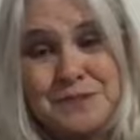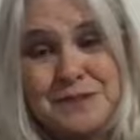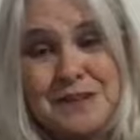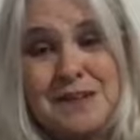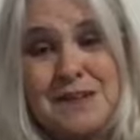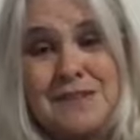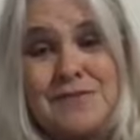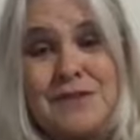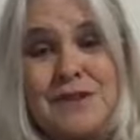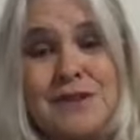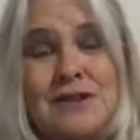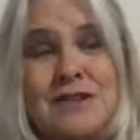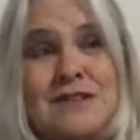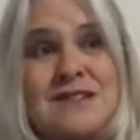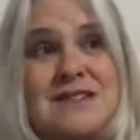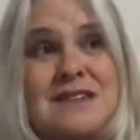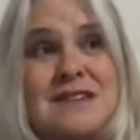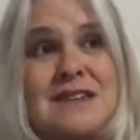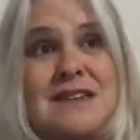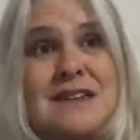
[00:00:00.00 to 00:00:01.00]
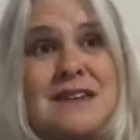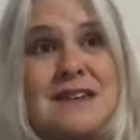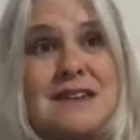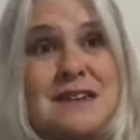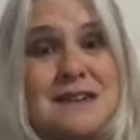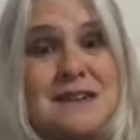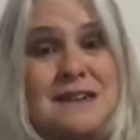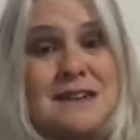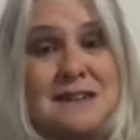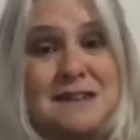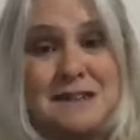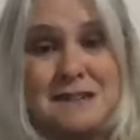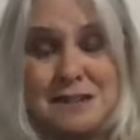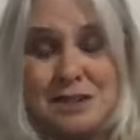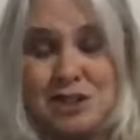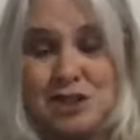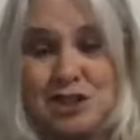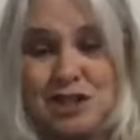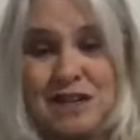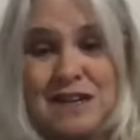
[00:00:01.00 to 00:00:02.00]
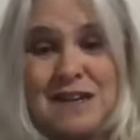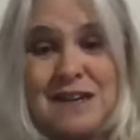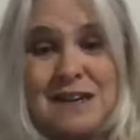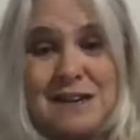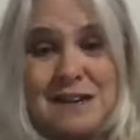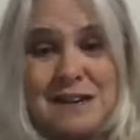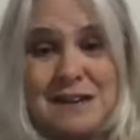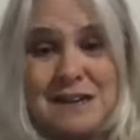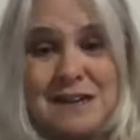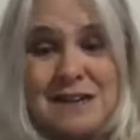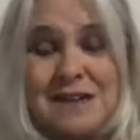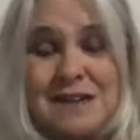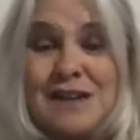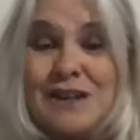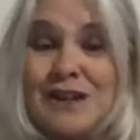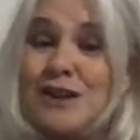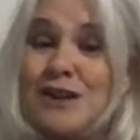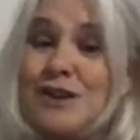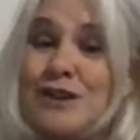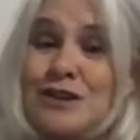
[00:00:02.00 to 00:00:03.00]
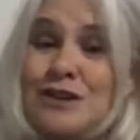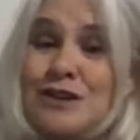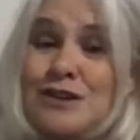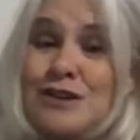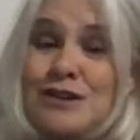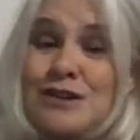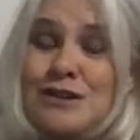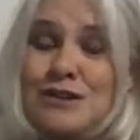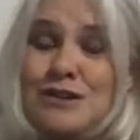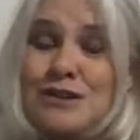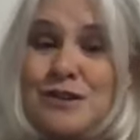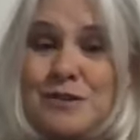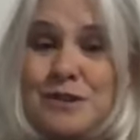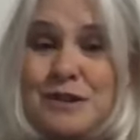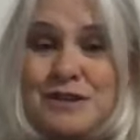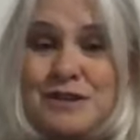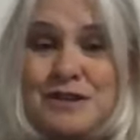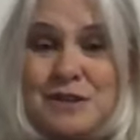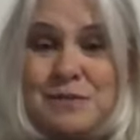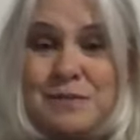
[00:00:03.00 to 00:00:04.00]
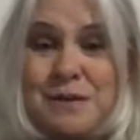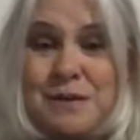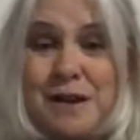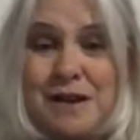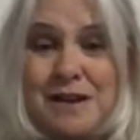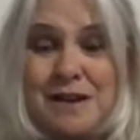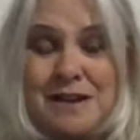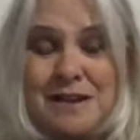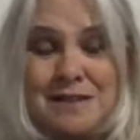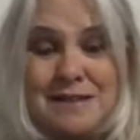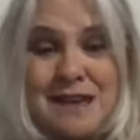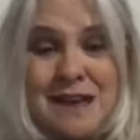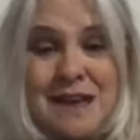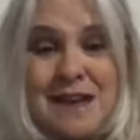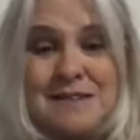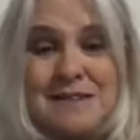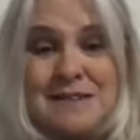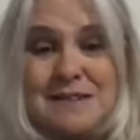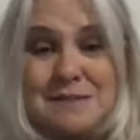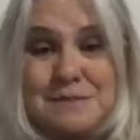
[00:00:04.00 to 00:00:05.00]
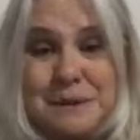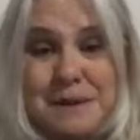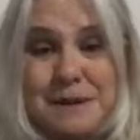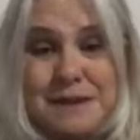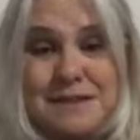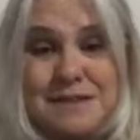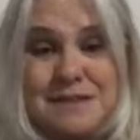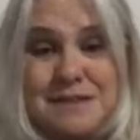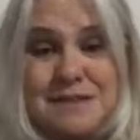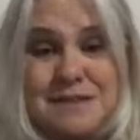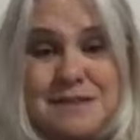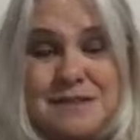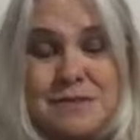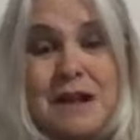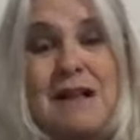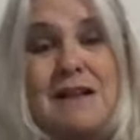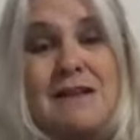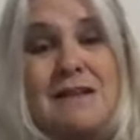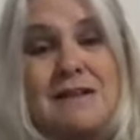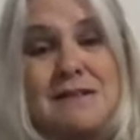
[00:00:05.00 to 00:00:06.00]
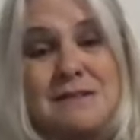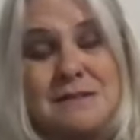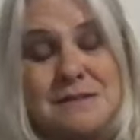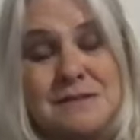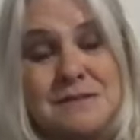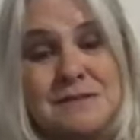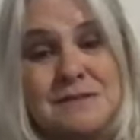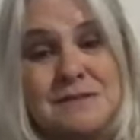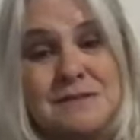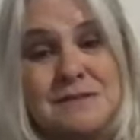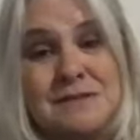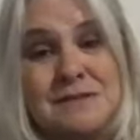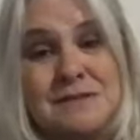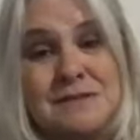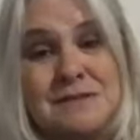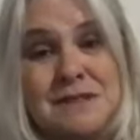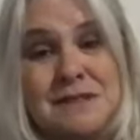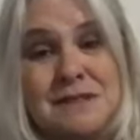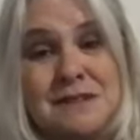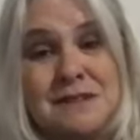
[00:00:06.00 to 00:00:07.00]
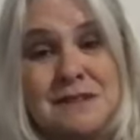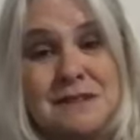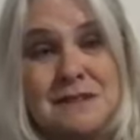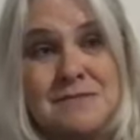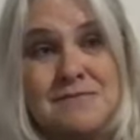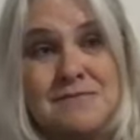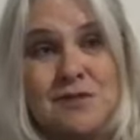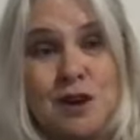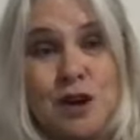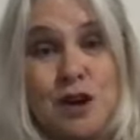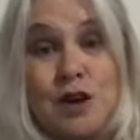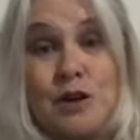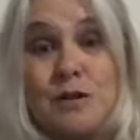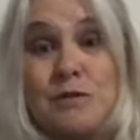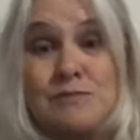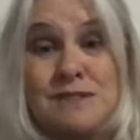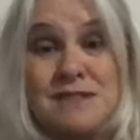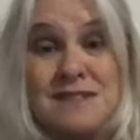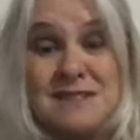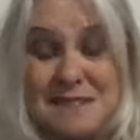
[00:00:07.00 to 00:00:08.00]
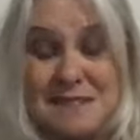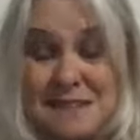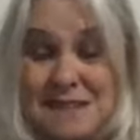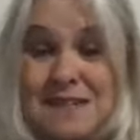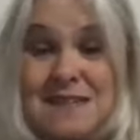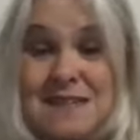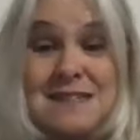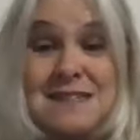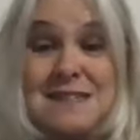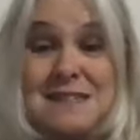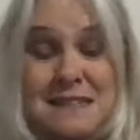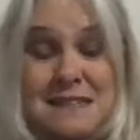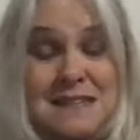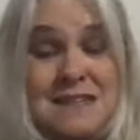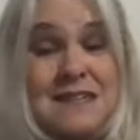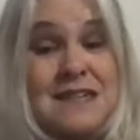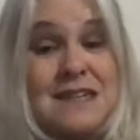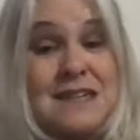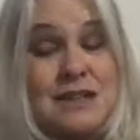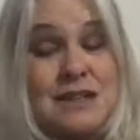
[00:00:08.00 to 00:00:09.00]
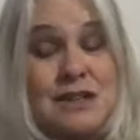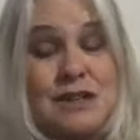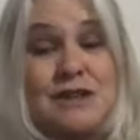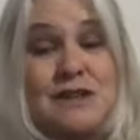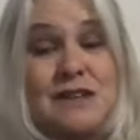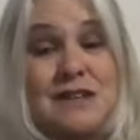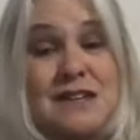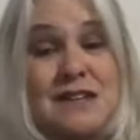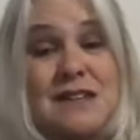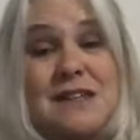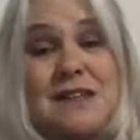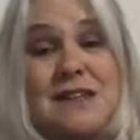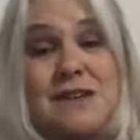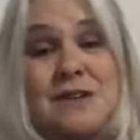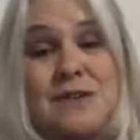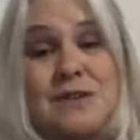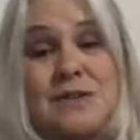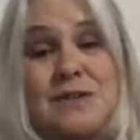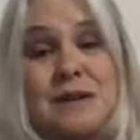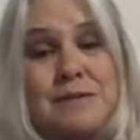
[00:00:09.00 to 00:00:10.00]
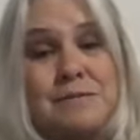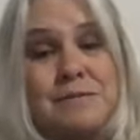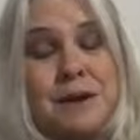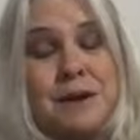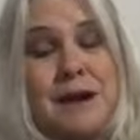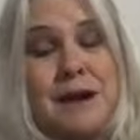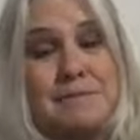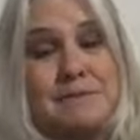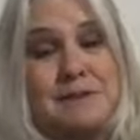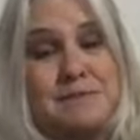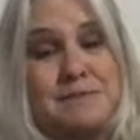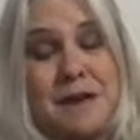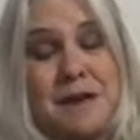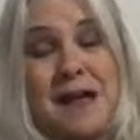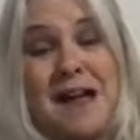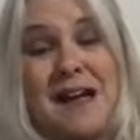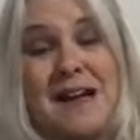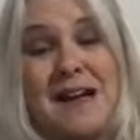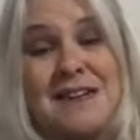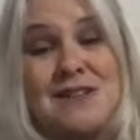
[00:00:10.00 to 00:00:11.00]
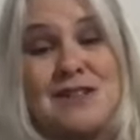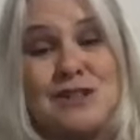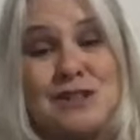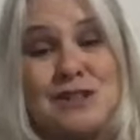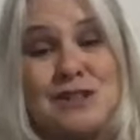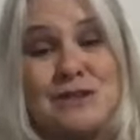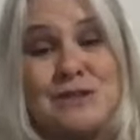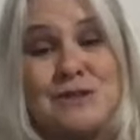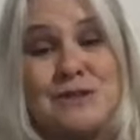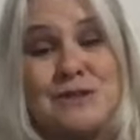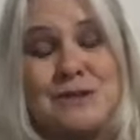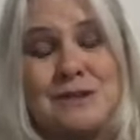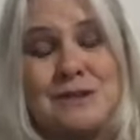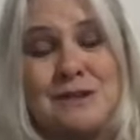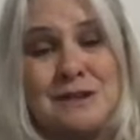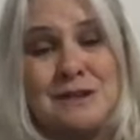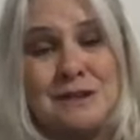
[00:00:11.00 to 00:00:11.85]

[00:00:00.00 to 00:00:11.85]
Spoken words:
And if you're seated in a chair, notice your body in that space as well. The firm seat underneath you and perhaps behind you.